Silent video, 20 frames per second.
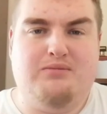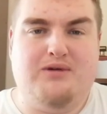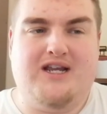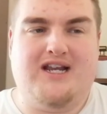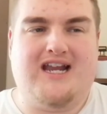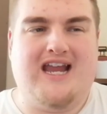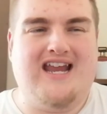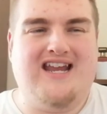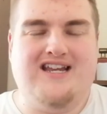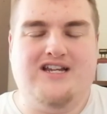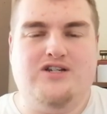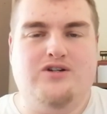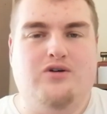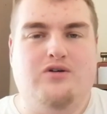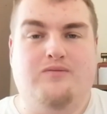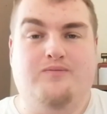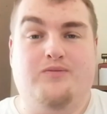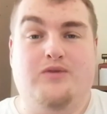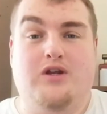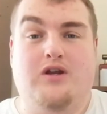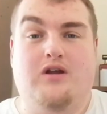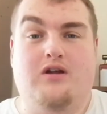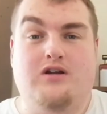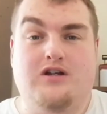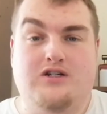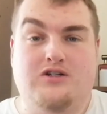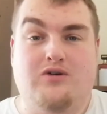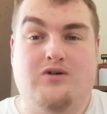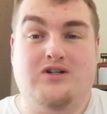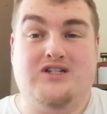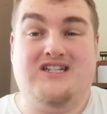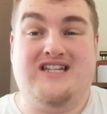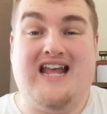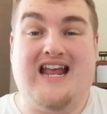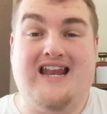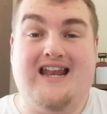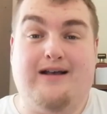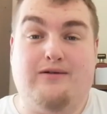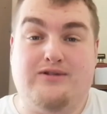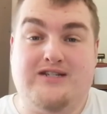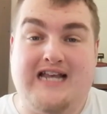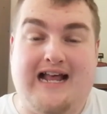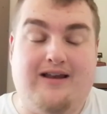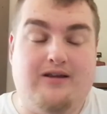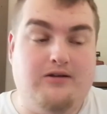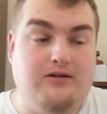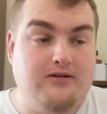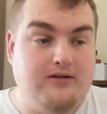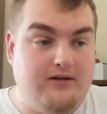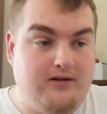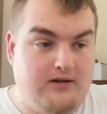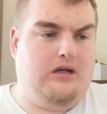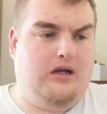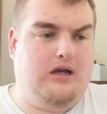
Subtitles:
but again, he's not a standout talent.